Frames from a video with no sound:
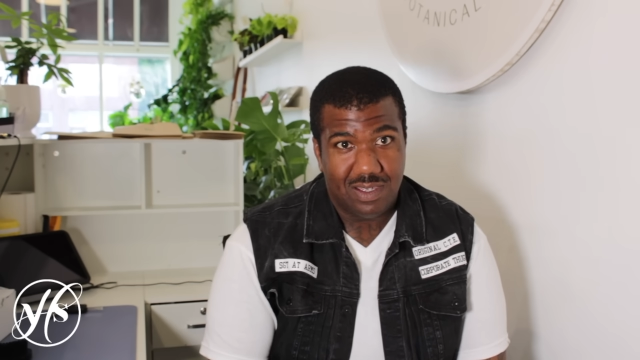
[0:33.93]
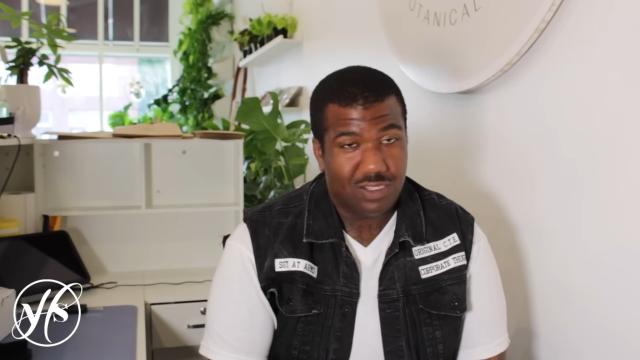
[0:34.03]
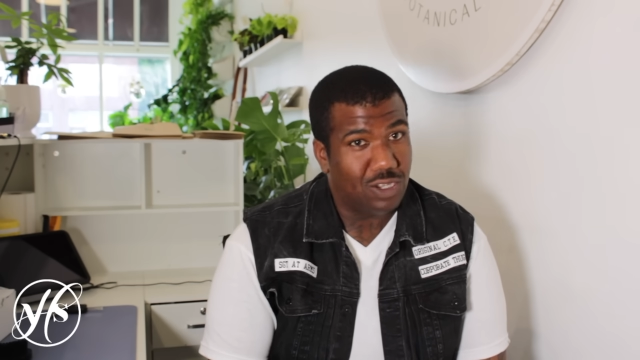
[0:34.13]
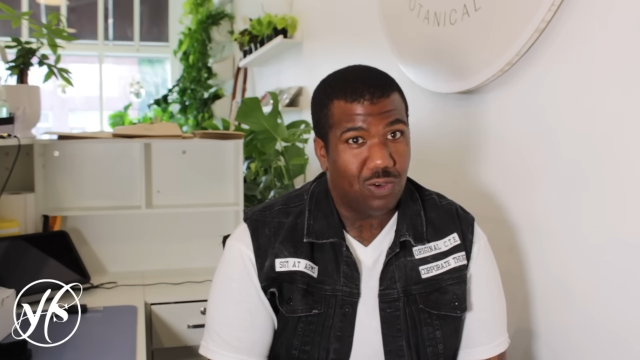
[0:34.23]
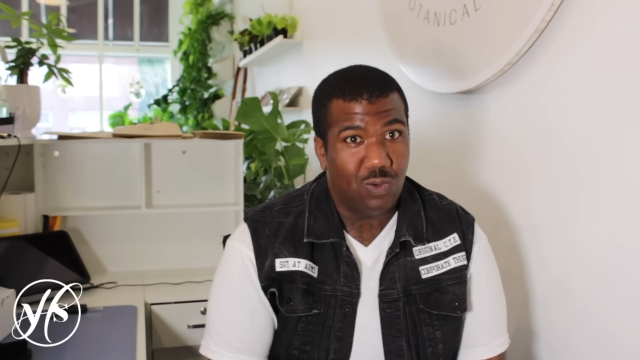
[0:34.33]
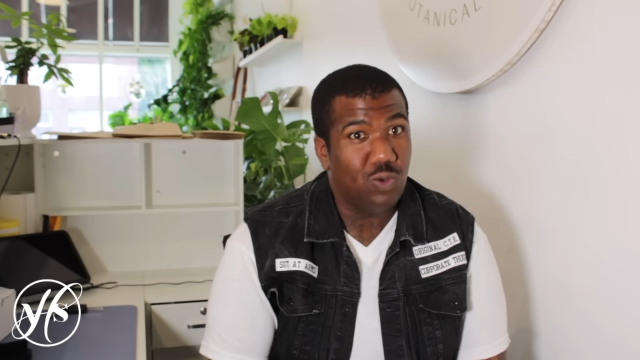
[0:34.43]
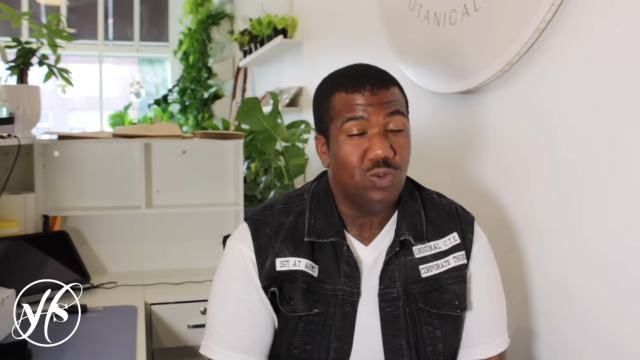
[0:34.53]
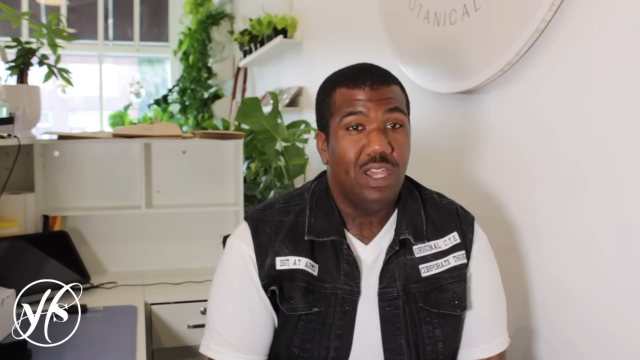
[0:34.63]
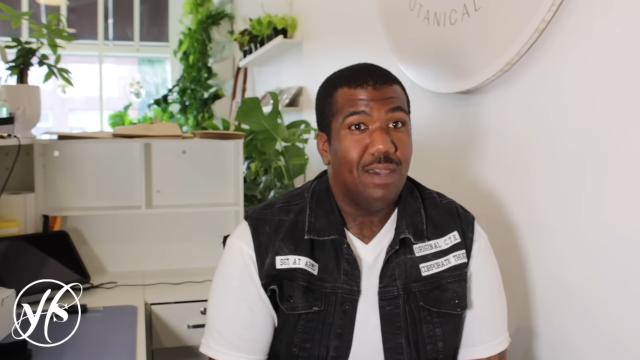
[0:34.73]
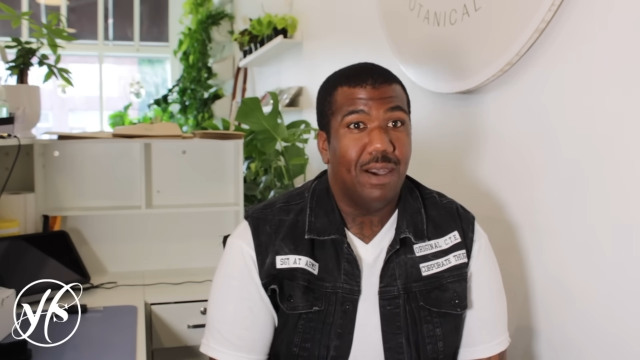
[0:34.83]
So
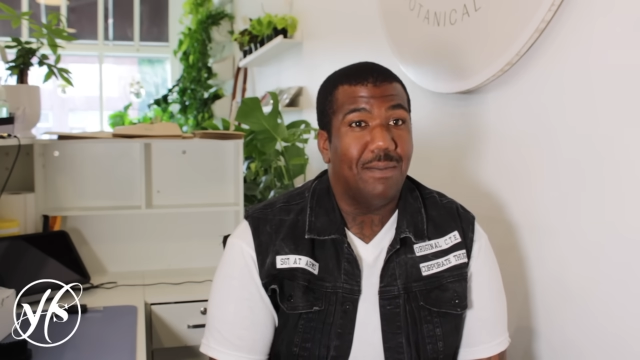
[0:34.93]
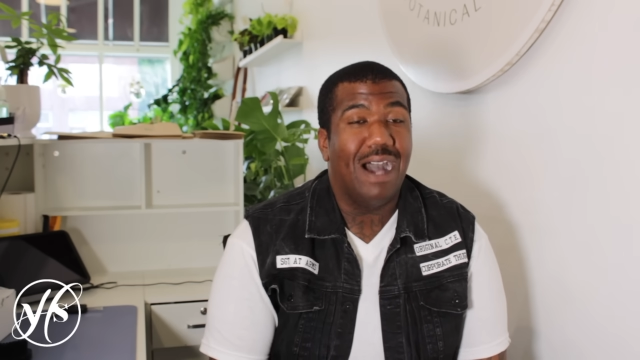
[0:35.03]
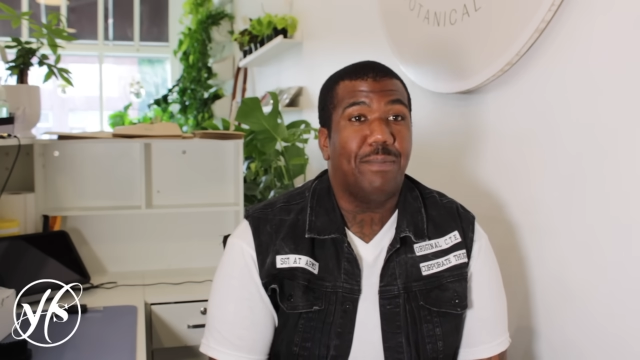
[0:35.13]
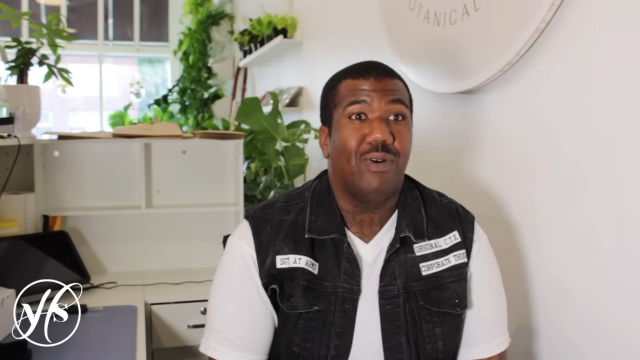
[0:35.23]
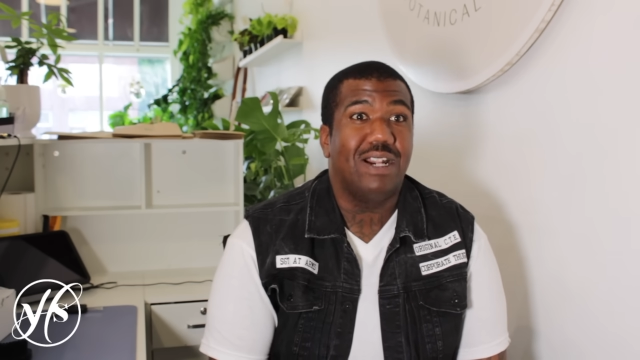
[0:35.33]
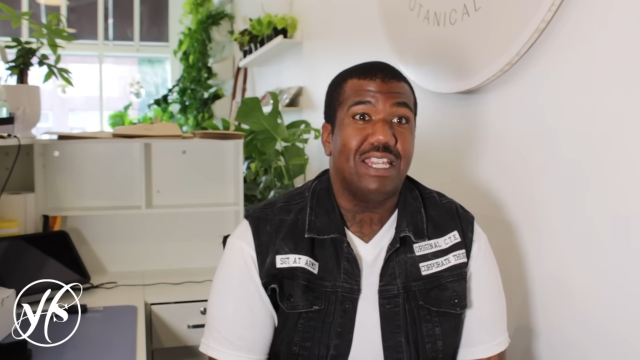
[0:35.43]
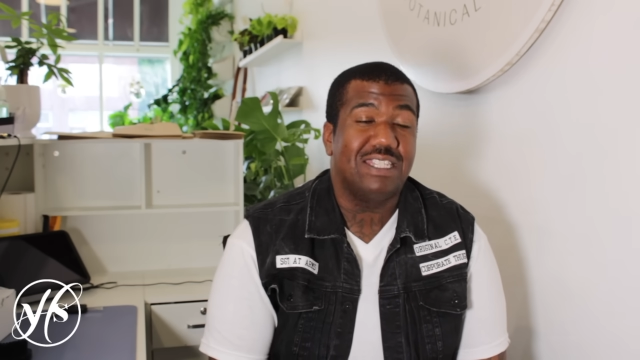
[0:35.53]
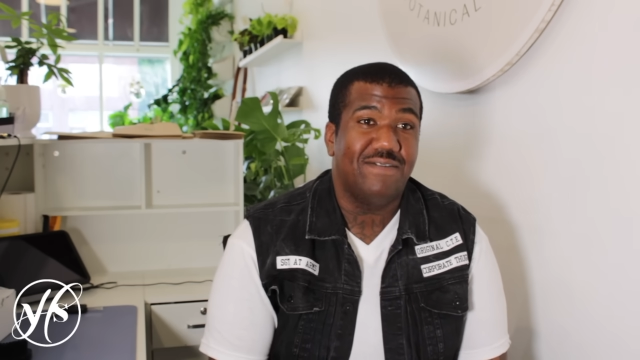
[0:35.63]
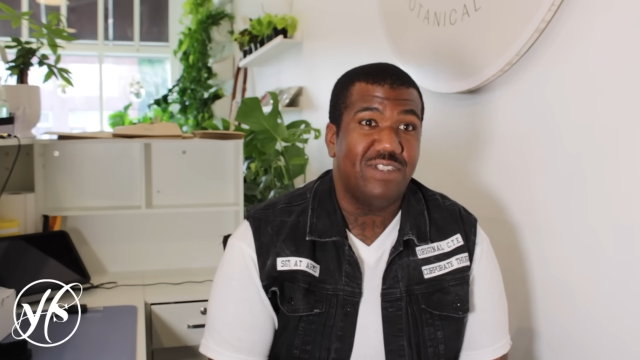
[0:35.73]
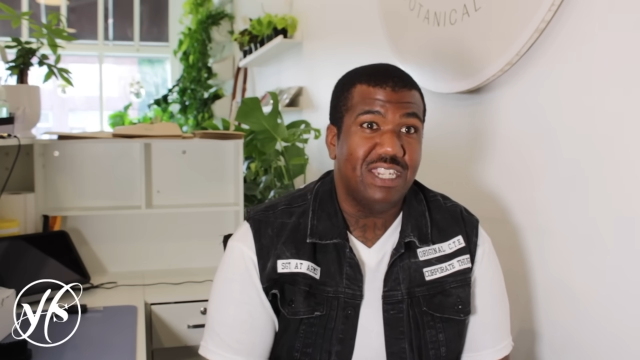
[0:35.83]
who? my point
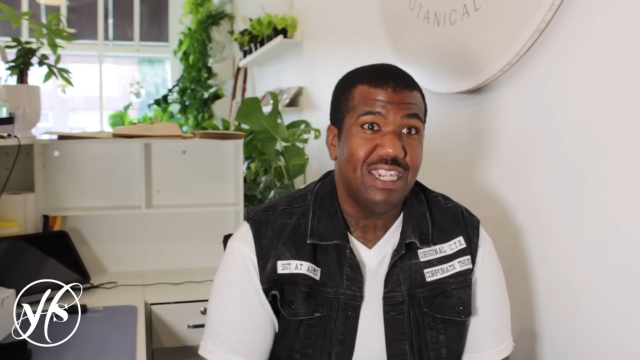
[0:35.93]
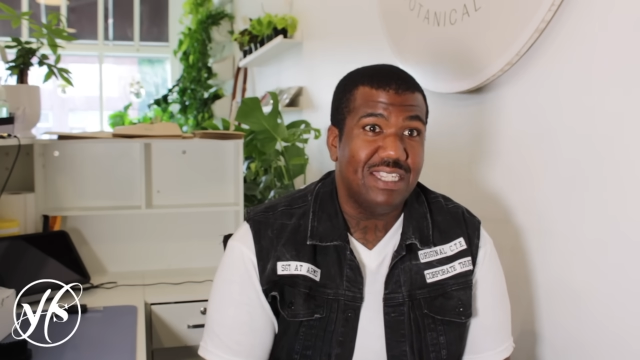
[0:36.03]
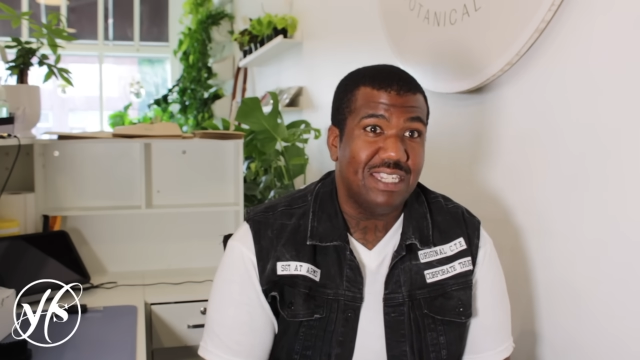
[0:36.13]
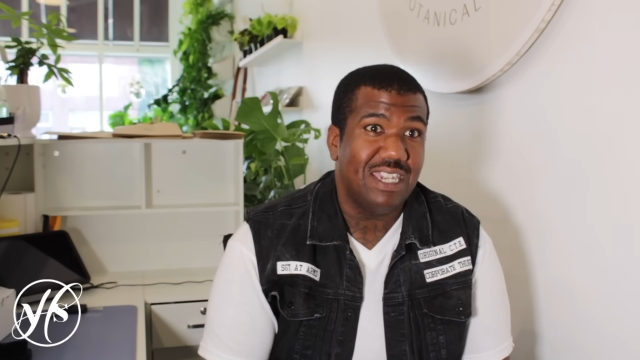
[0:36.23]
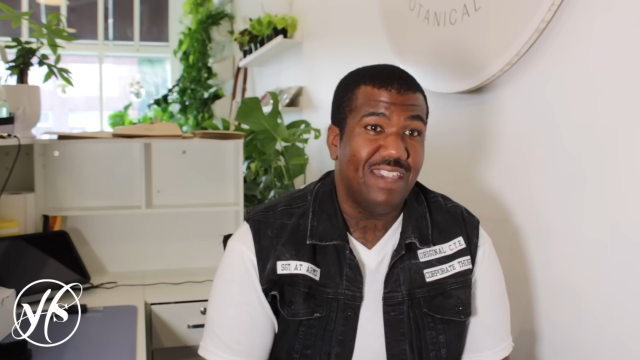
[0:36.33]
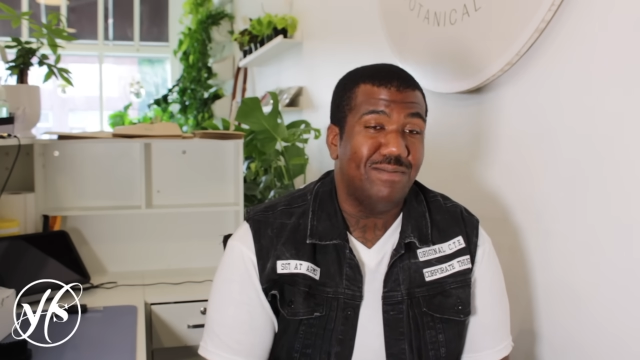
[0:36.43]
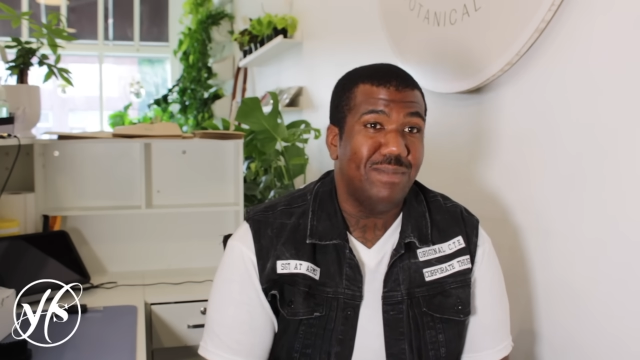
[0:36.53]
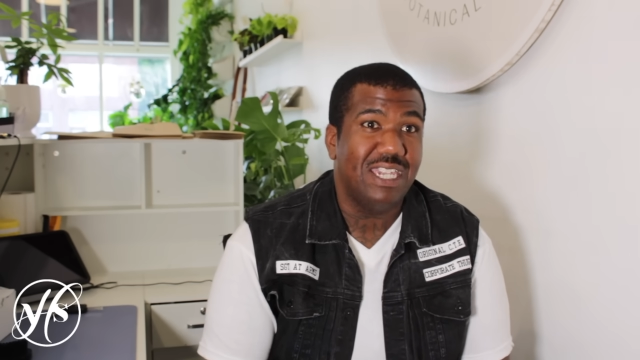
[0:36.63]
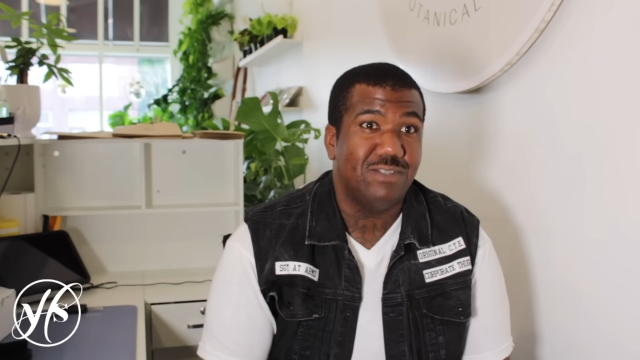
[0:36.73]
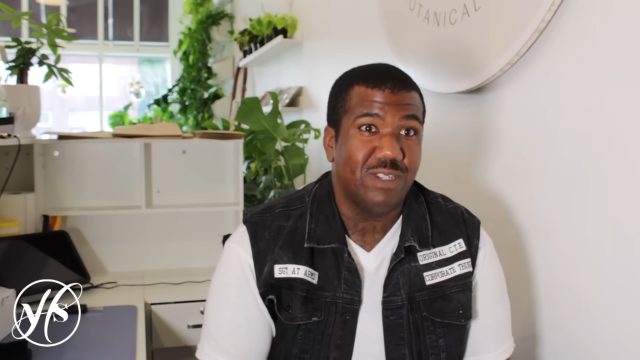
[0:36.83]
is, if Jeezy, if
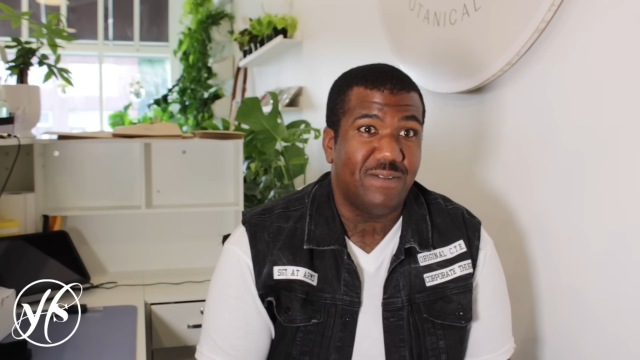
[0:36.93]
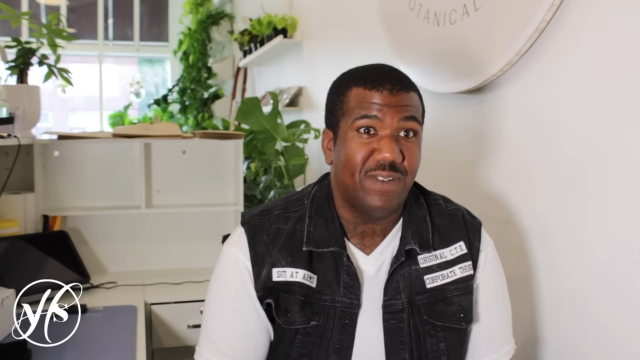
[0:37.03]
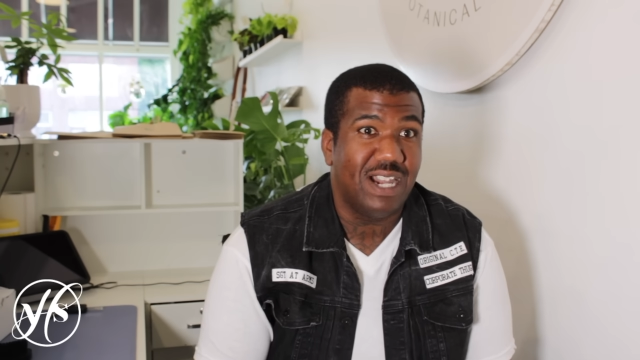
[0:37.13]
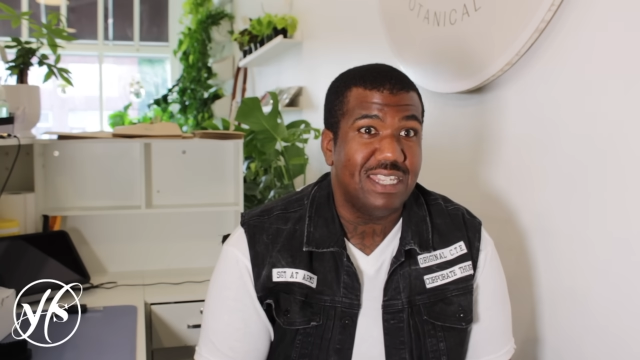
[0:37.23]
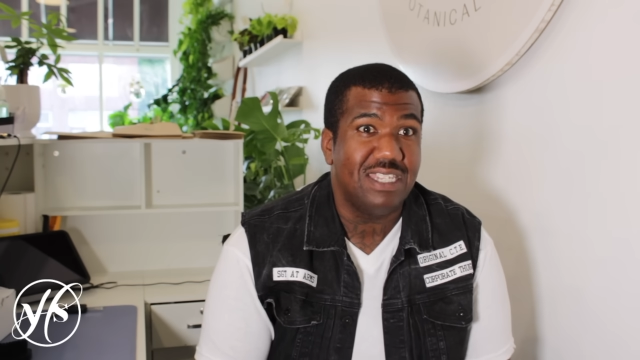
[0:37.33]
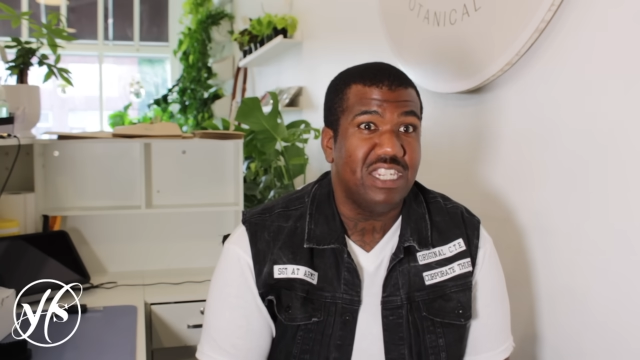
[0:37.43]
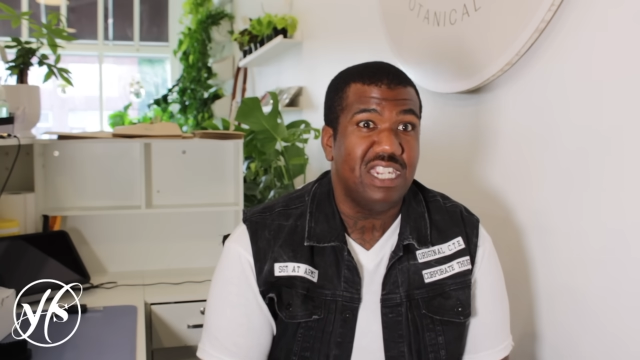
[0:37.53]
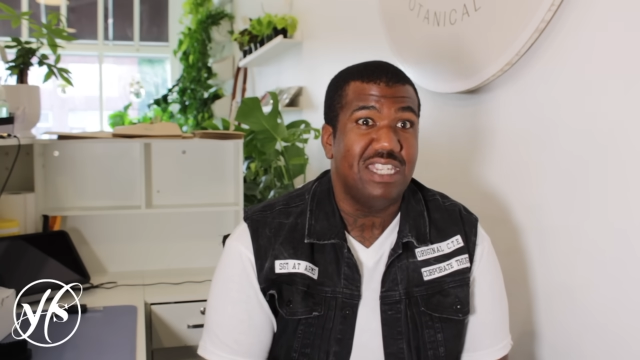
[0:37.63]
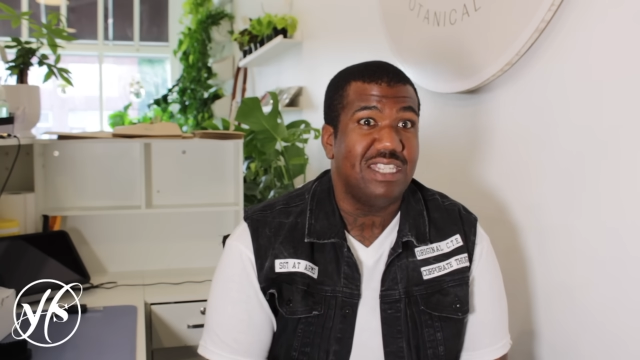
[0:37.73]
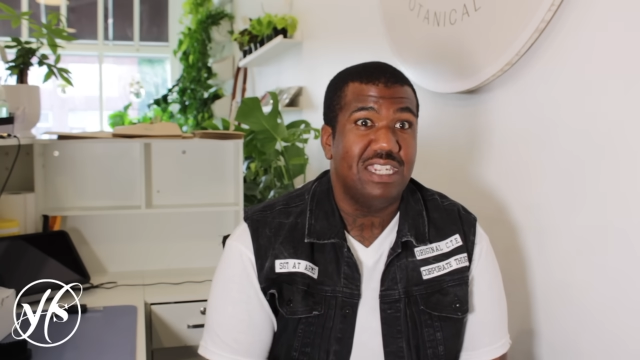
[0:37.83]
Meech was funding
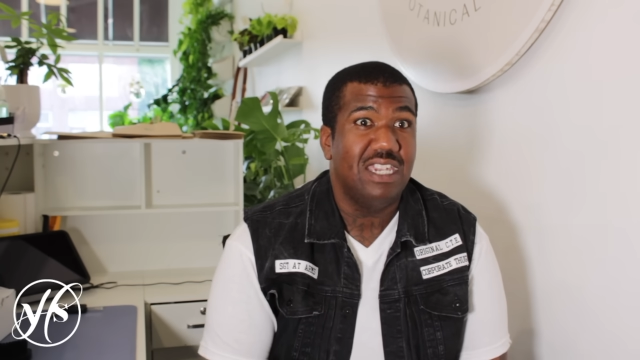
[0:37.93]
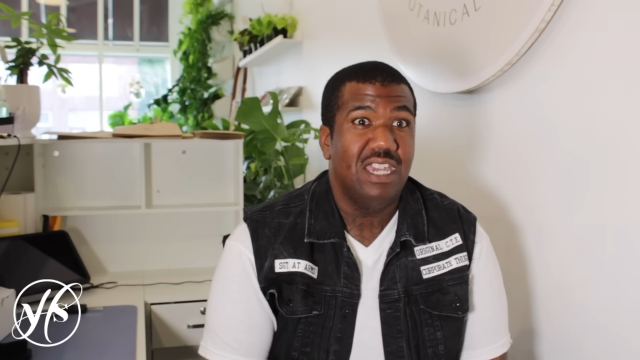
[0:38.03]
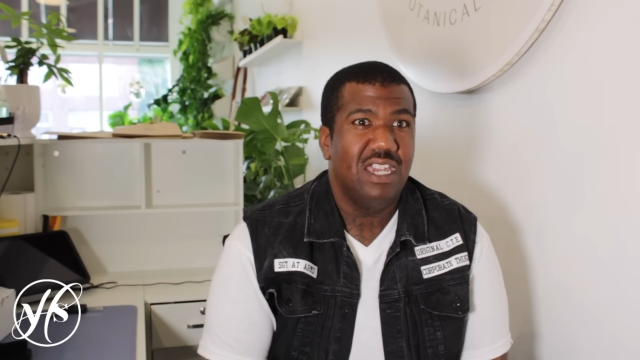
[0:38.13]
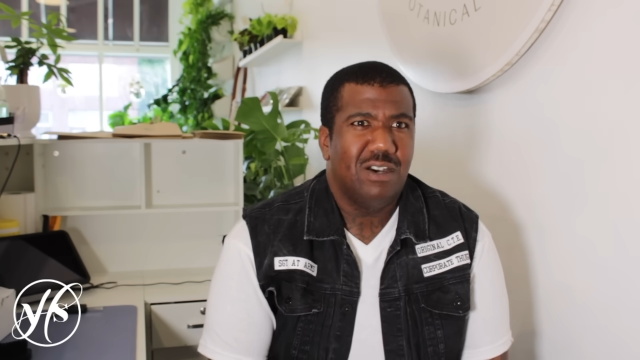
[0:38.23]
Jeezy,